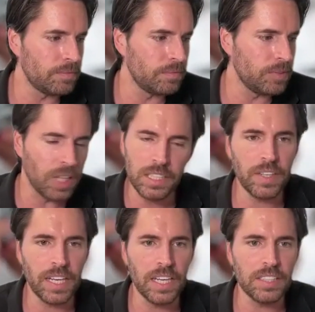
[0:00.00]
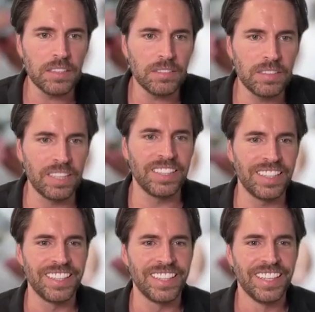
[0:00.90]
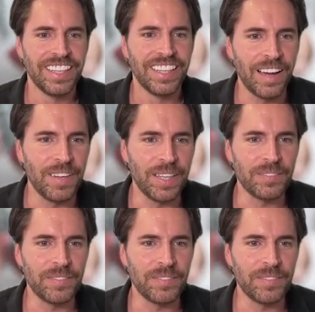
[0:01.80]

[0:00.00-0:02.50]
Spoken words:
you like to vacation? I mean,